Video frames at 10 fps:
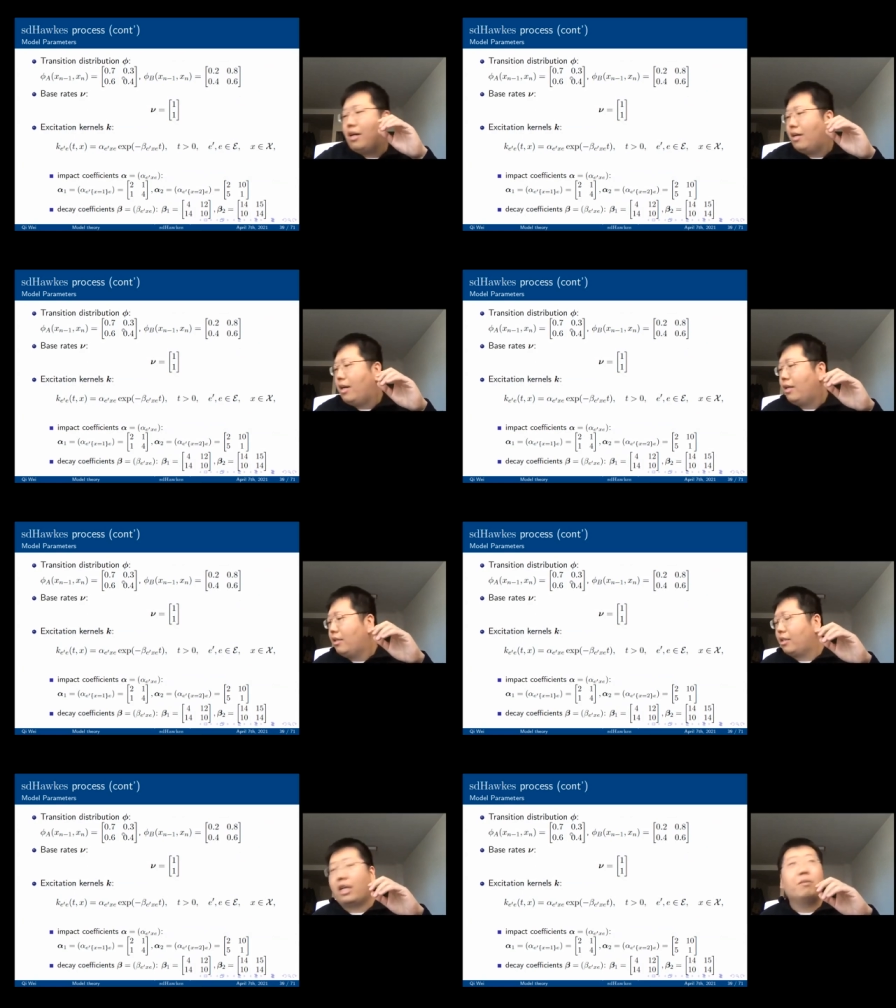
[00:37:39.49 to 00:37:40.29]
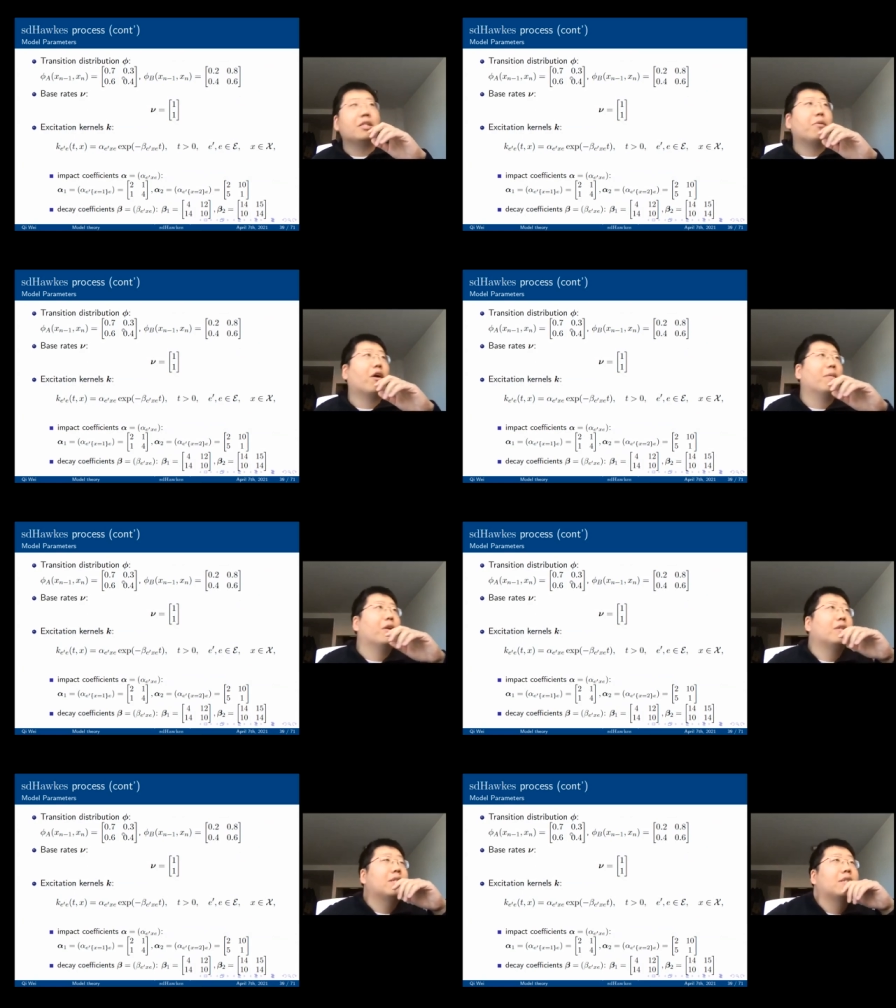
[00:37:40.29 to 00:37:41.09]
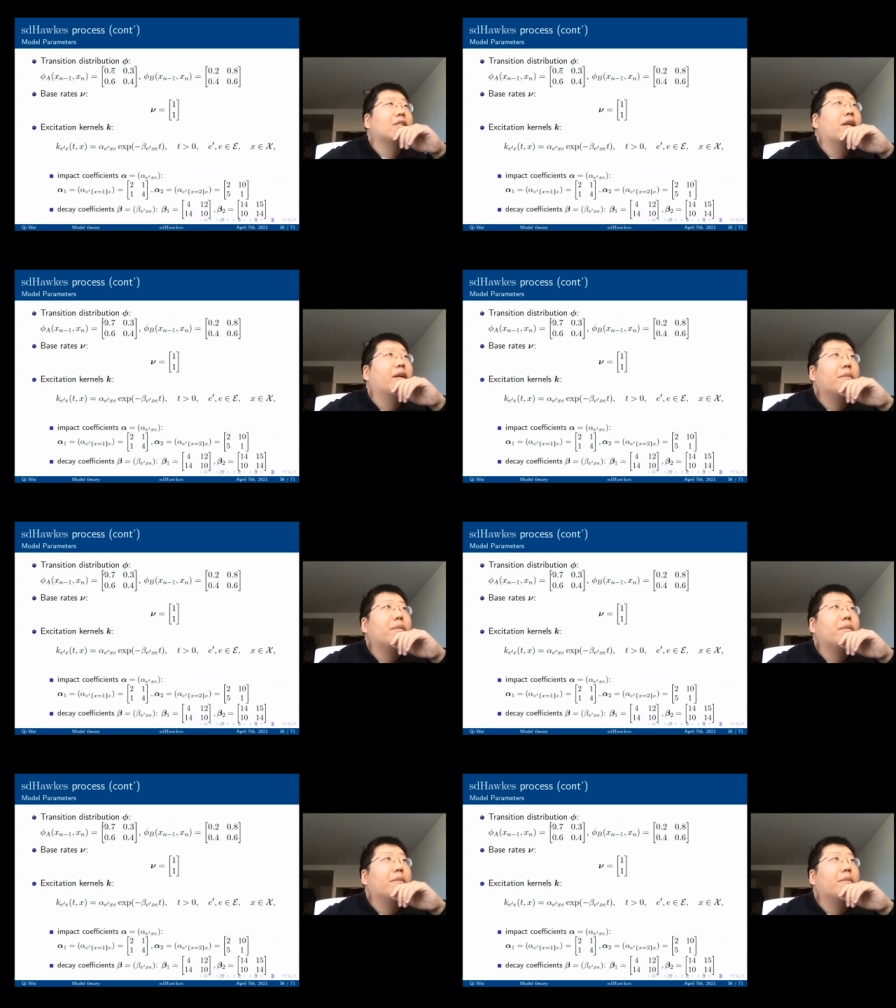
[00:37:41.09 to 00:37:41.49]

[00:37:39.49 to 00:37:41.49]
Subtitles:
I skipped this part, but this is like,